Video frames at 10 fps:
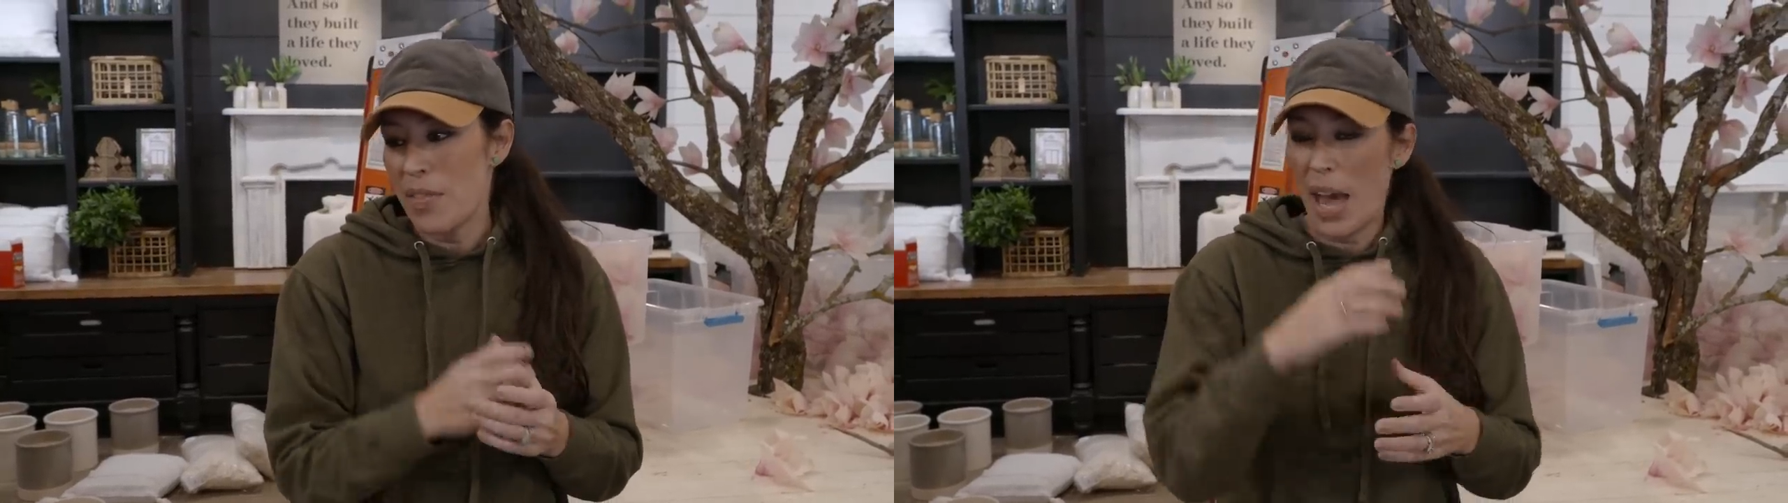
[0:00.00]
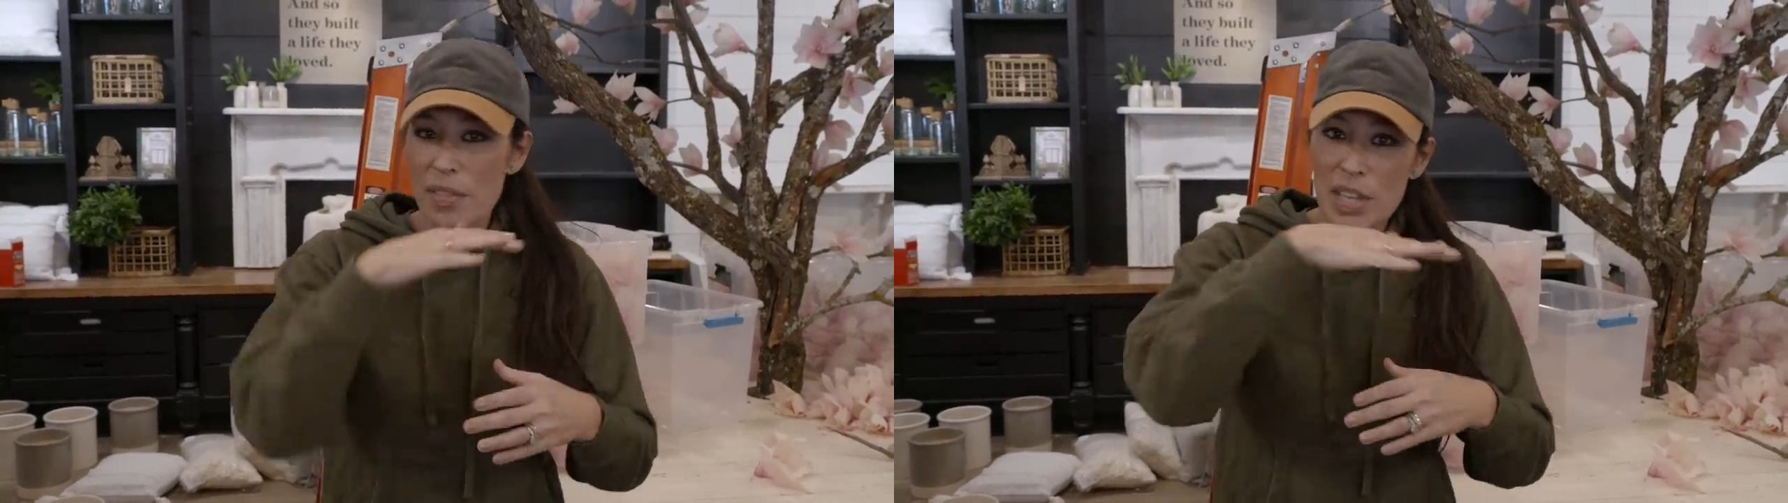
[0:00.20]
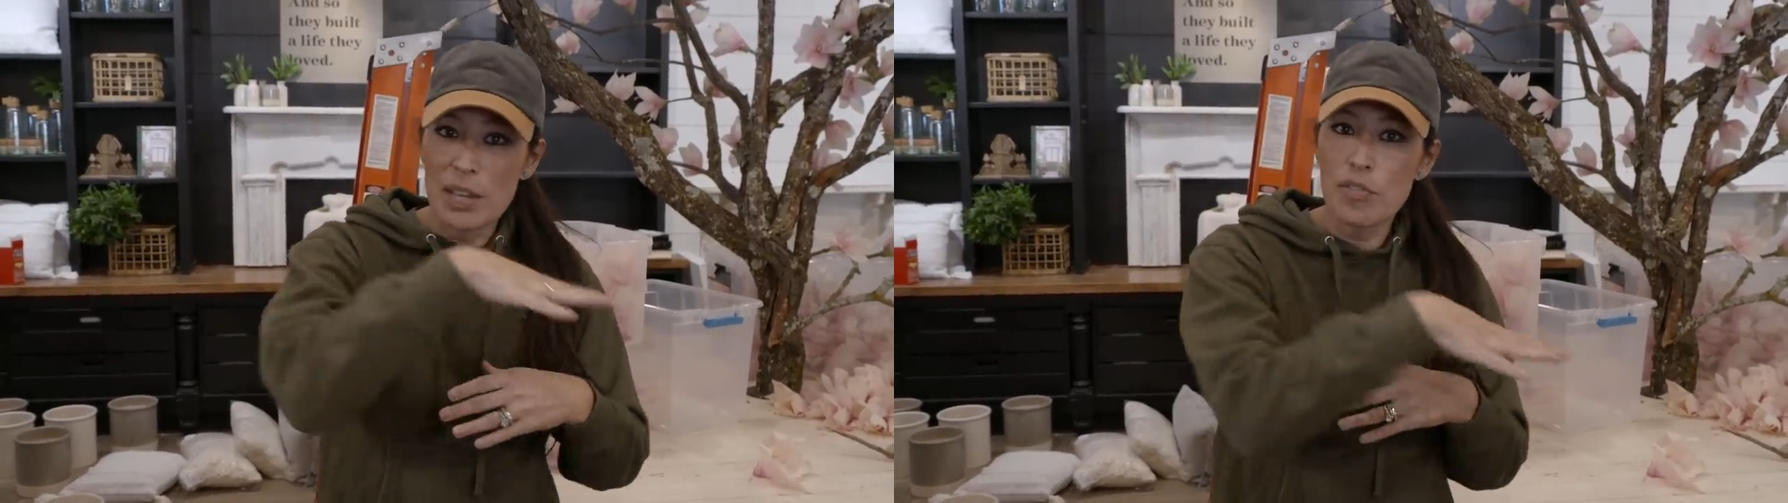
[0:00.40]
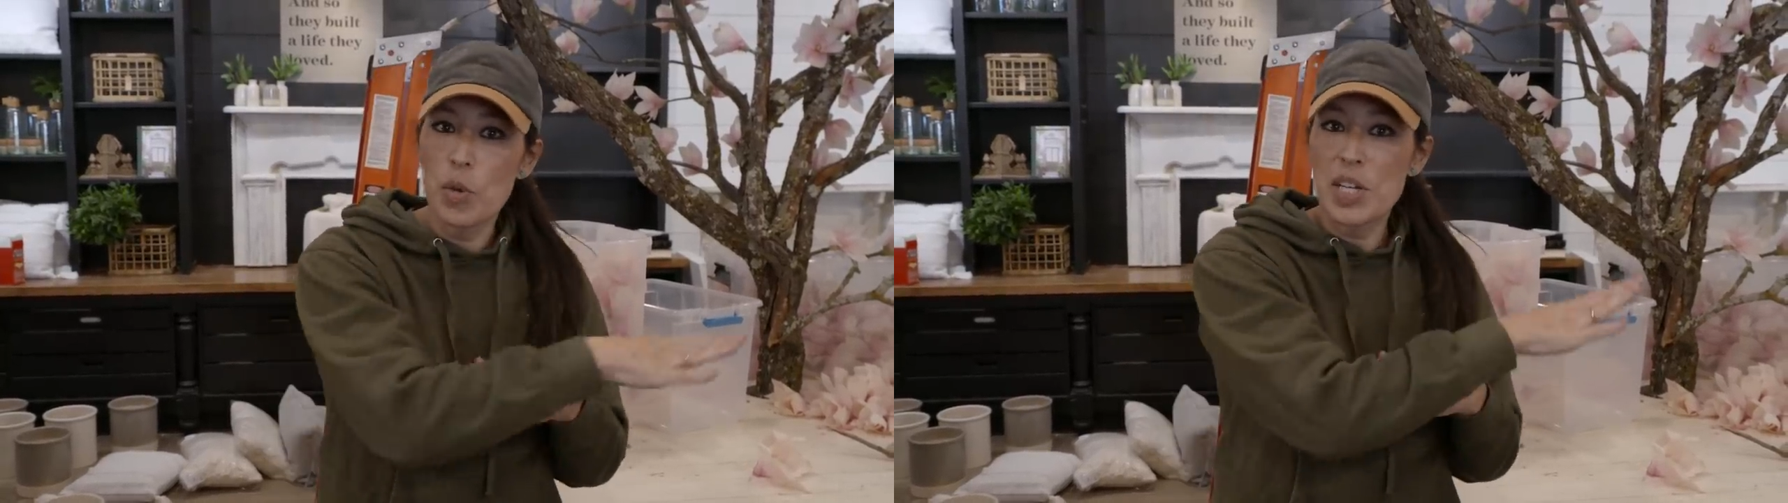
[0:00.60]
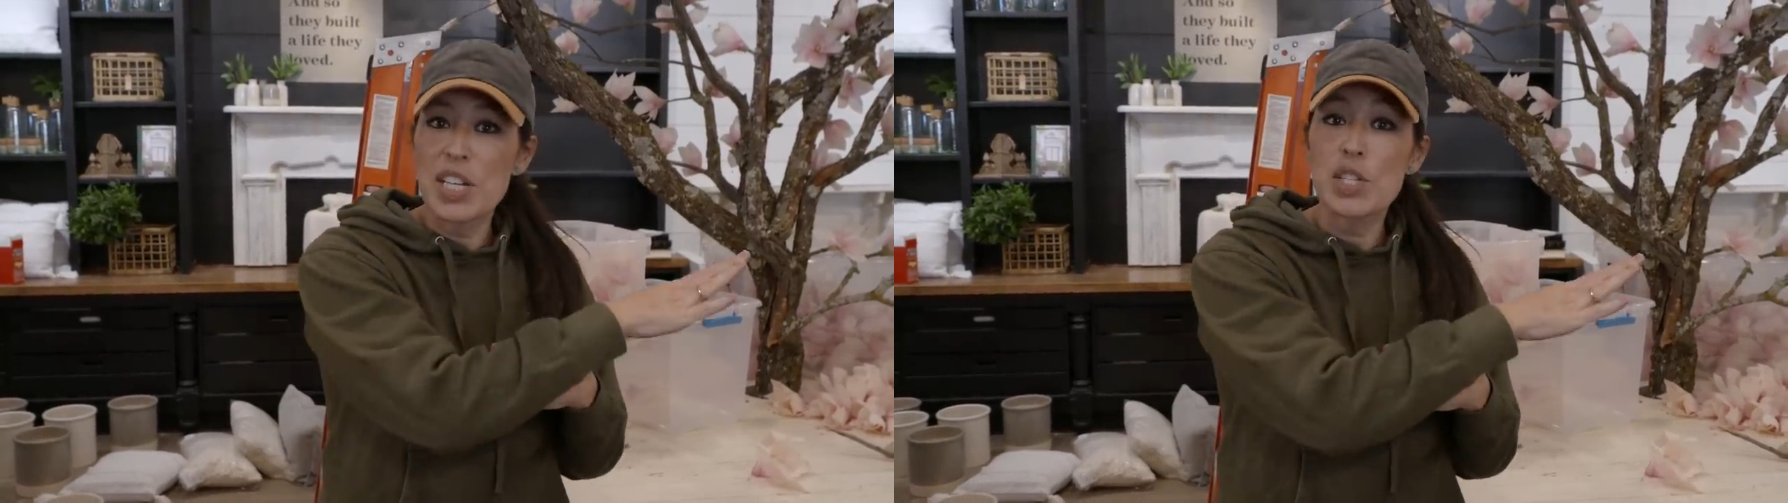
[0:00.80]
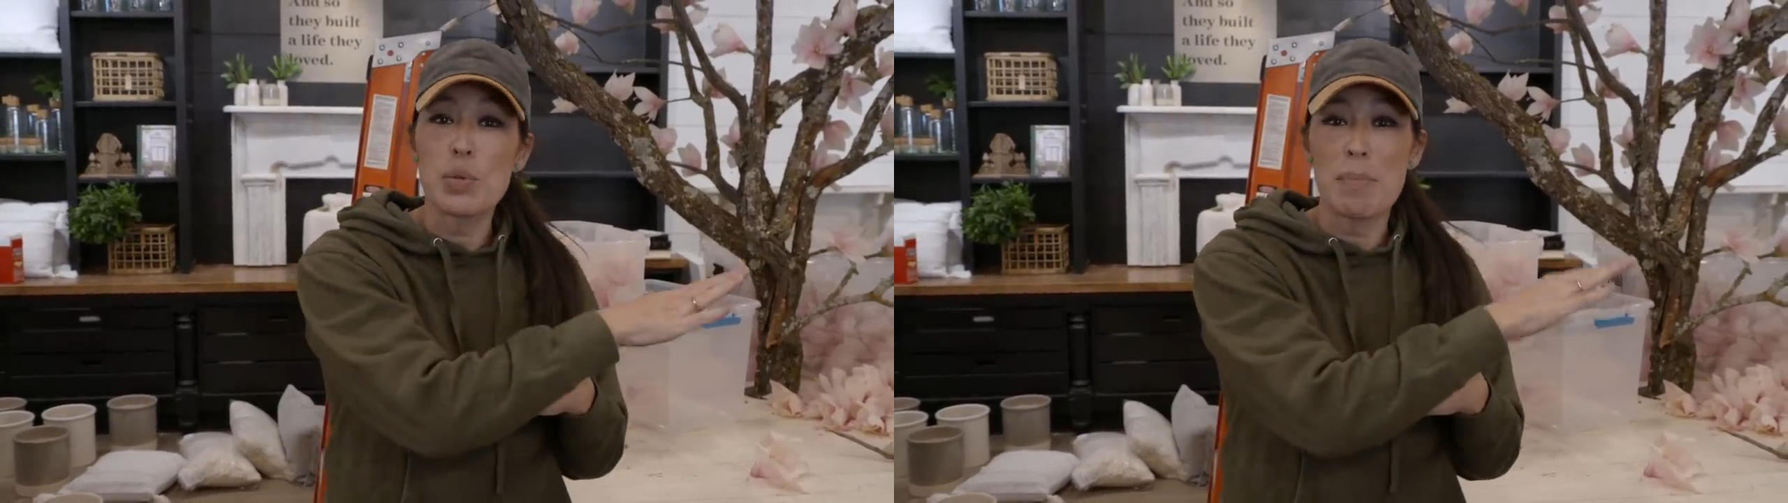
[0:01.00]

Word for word: that then folded into